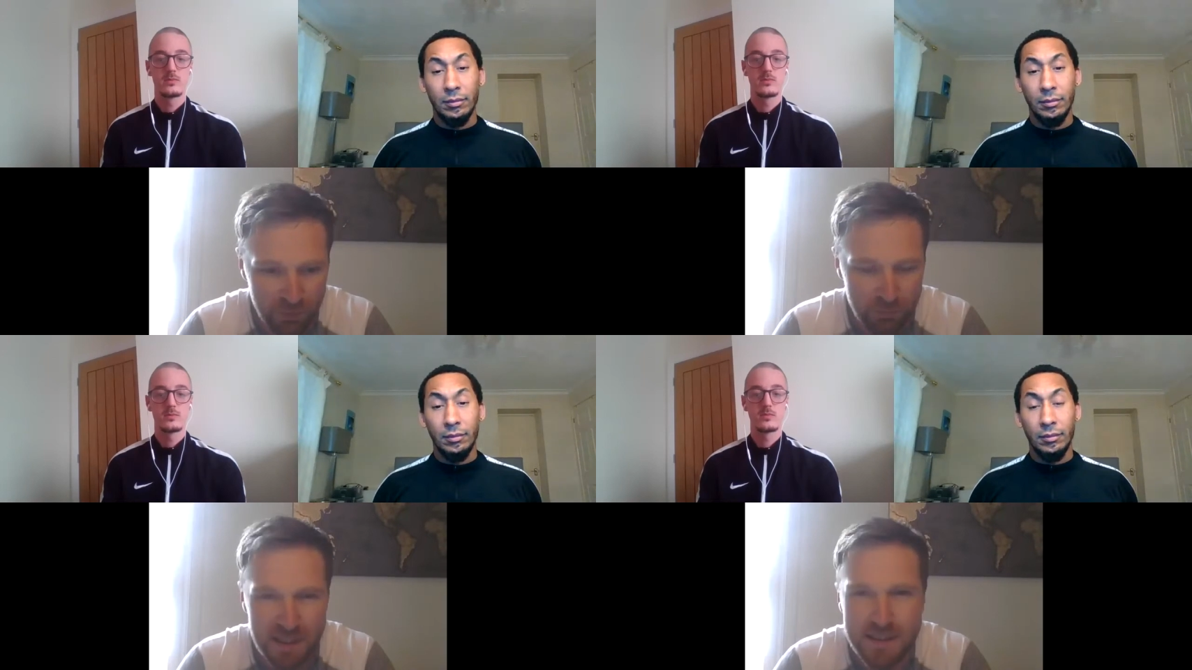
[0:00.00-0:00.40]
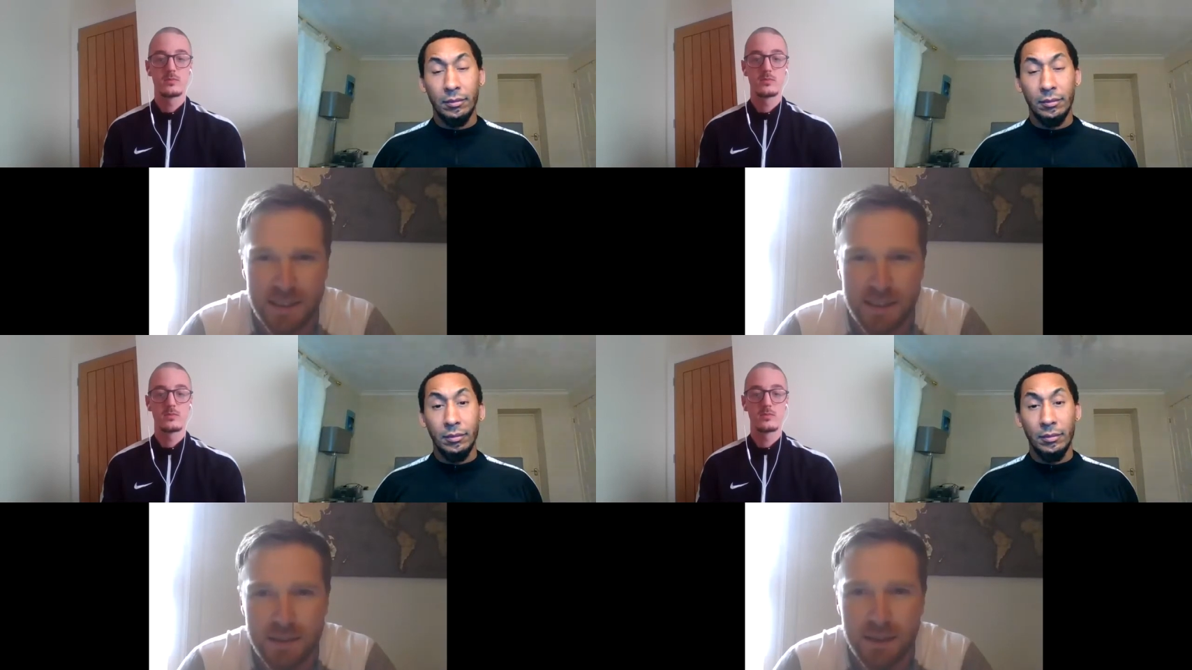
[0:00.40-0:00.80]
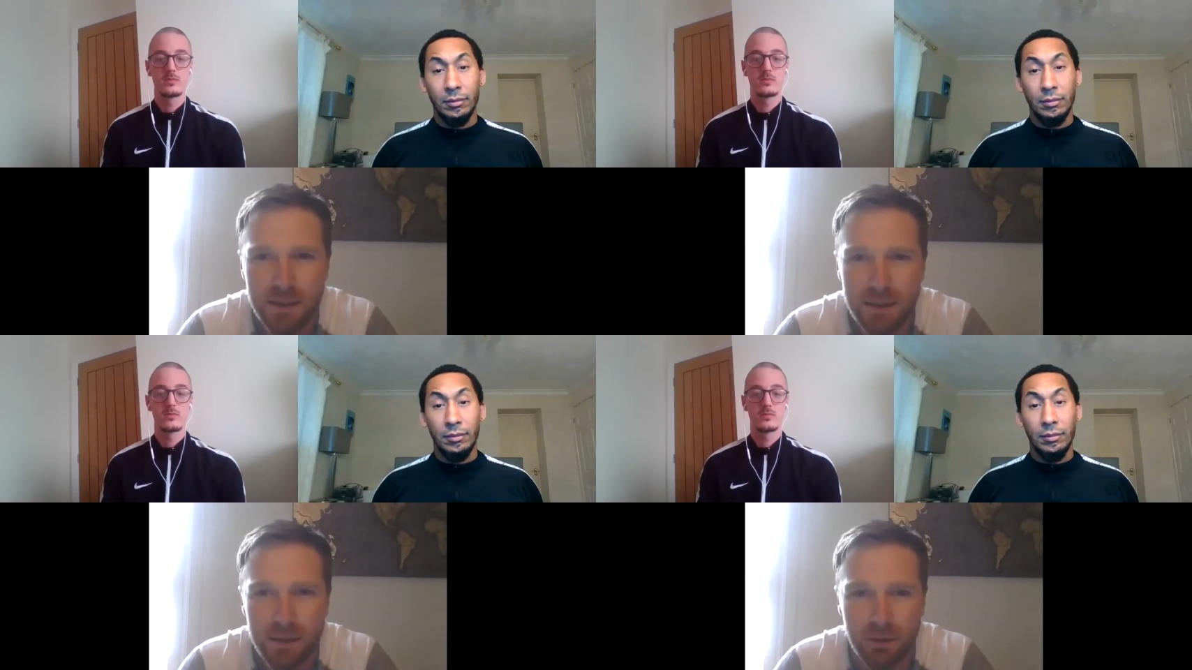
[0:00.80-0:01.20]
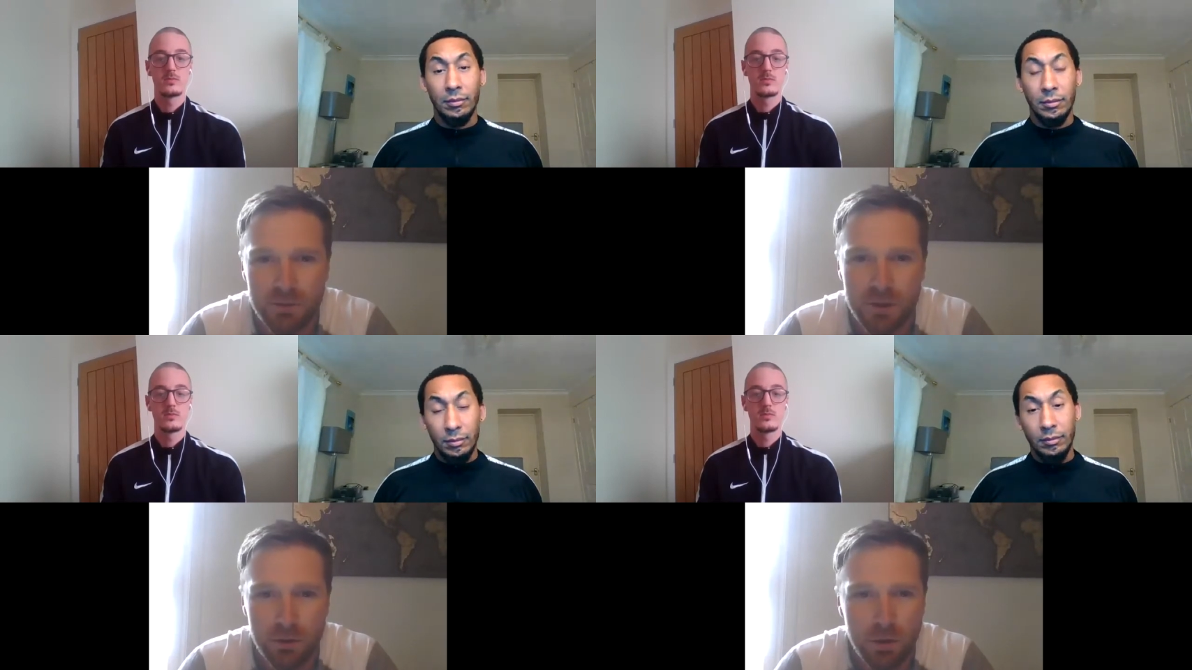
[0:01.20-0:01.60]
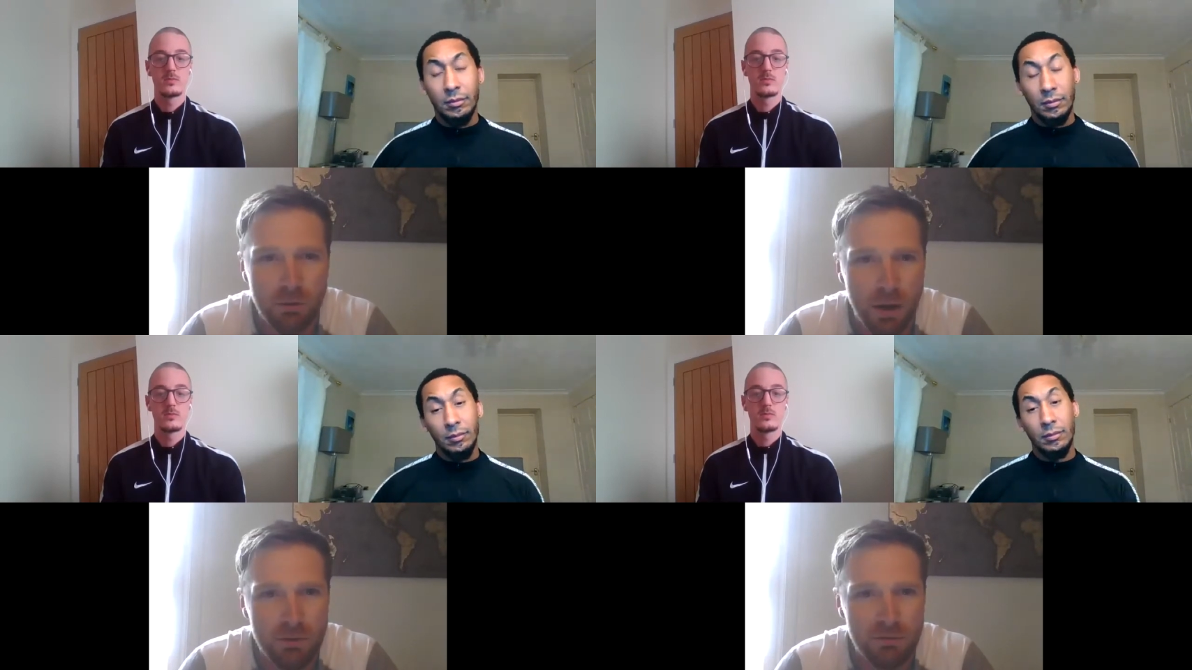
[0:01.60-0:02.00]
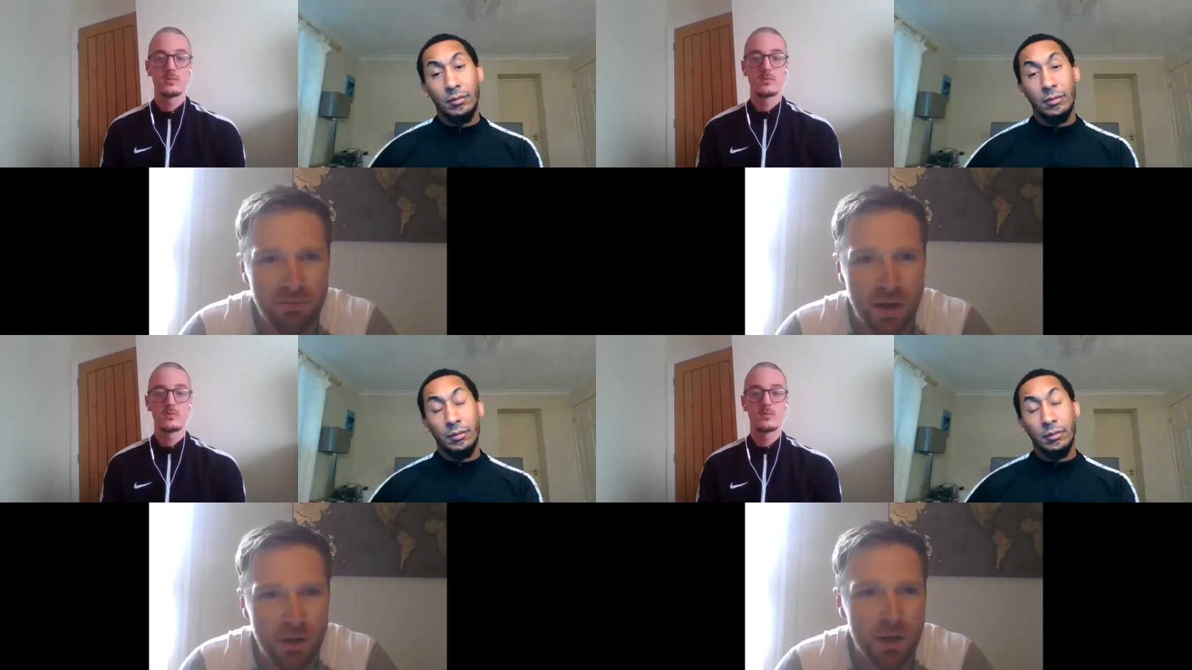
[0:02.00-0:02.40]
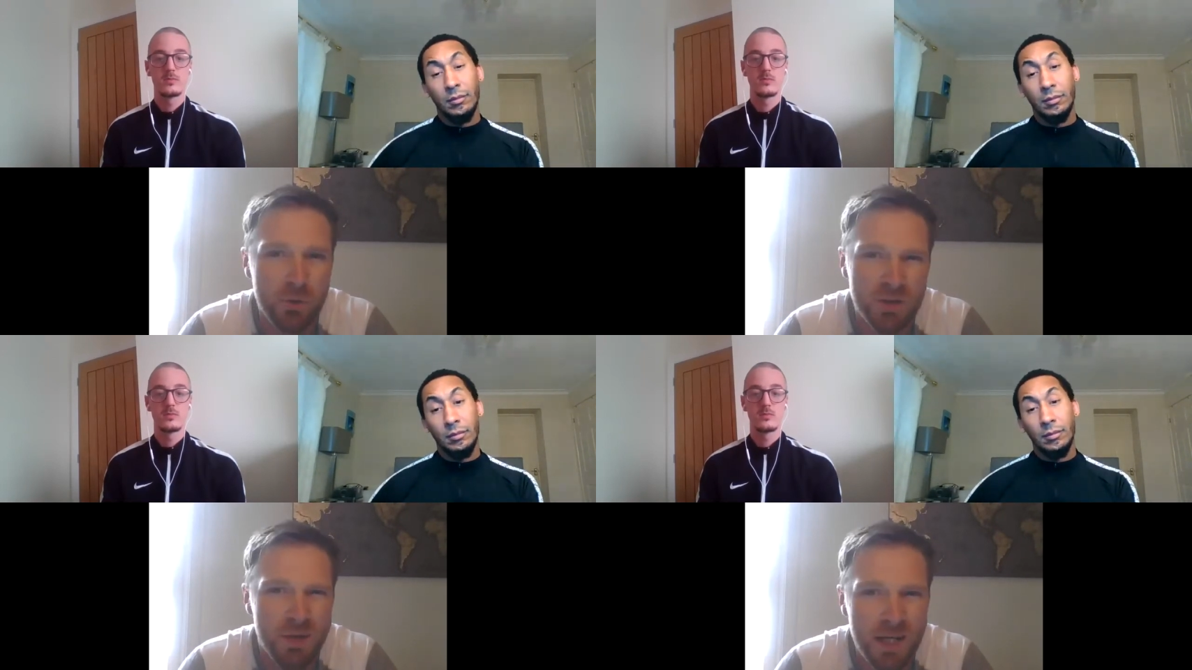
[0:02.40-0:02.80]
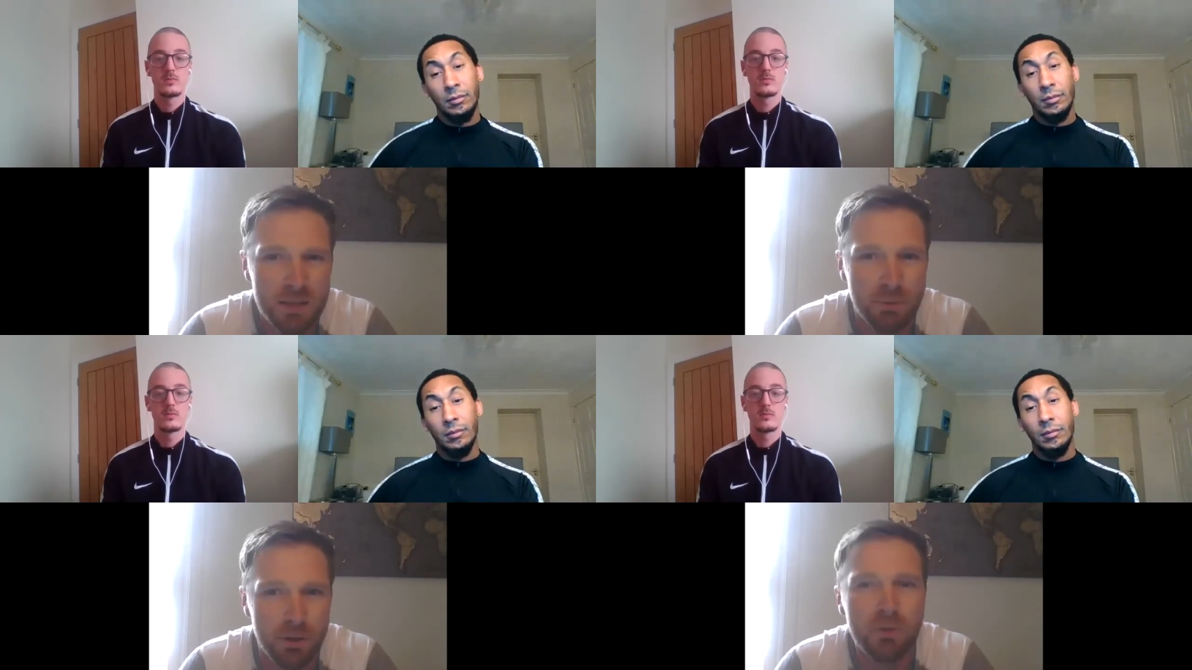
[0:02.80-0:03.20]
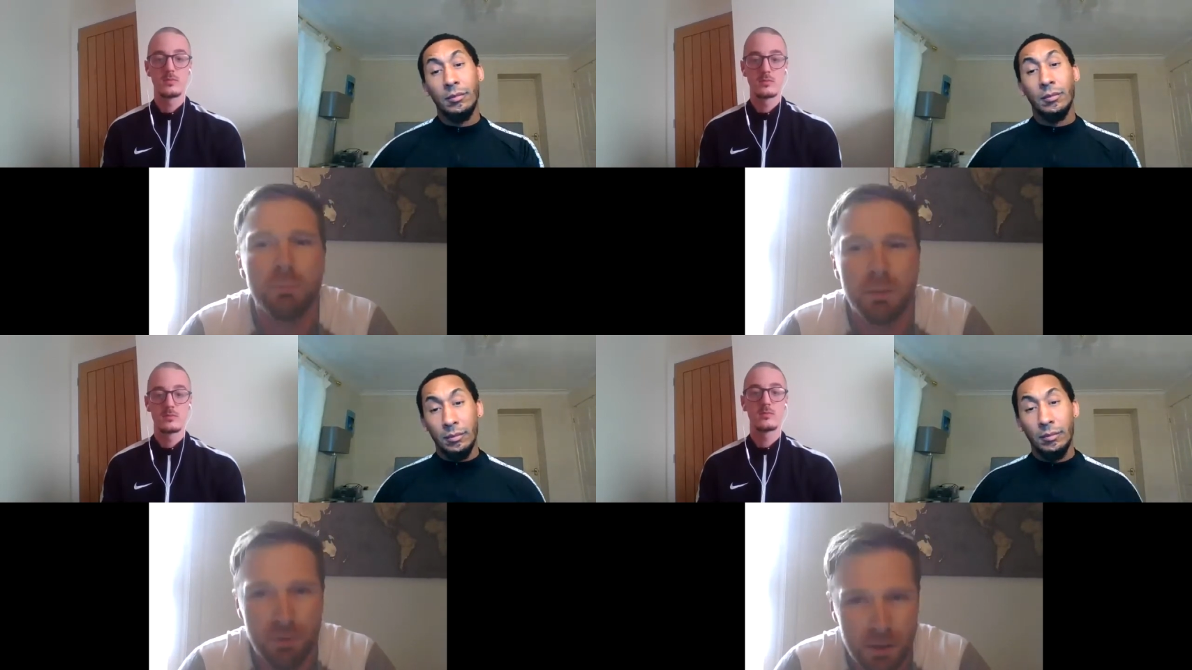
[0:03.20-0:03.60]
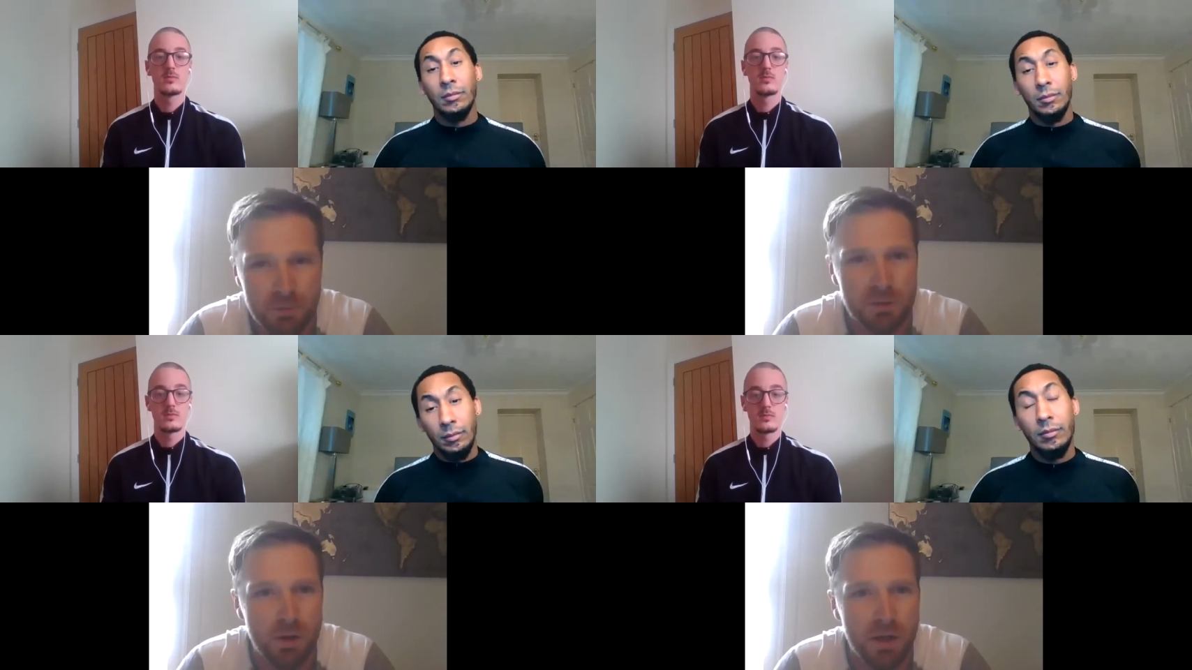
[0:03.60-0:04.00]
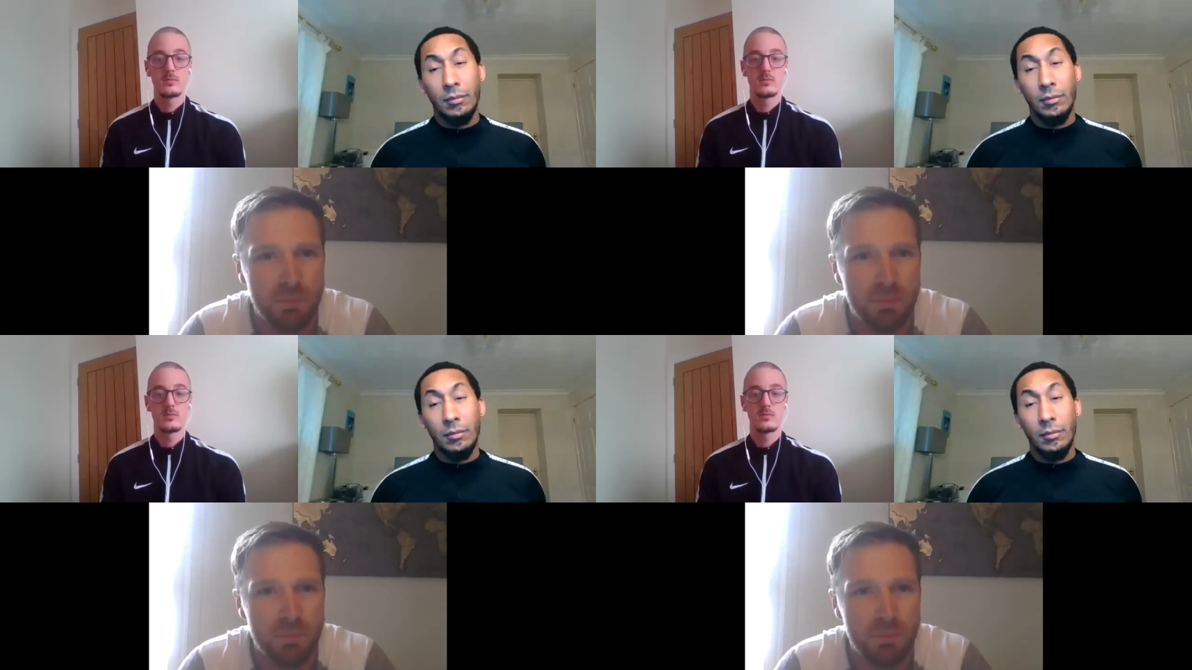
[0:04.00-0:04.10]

Speaker 1: for PTs, you know, to look around and find out, who is my expert, who are the people that I'm surrounding